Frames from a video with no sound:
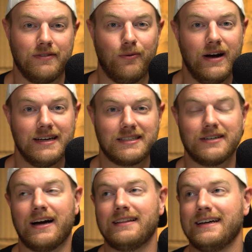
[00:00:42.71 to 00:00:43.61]
on the way,
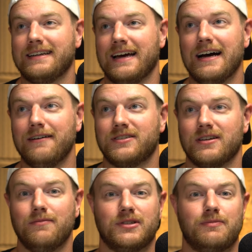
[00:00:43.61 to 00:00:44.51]
so I like to have
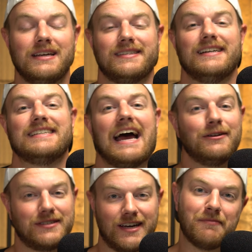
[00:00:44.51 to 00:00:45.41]
some space that is
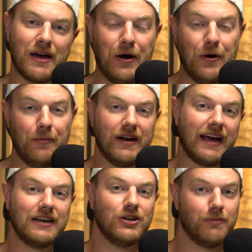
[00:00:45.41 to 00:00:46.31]
outside of my home that
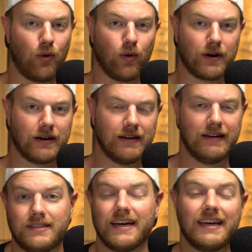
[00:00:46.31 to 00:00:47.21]
I can do my work.
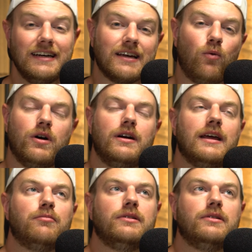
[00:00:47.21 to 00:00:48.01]
Second is I wanted a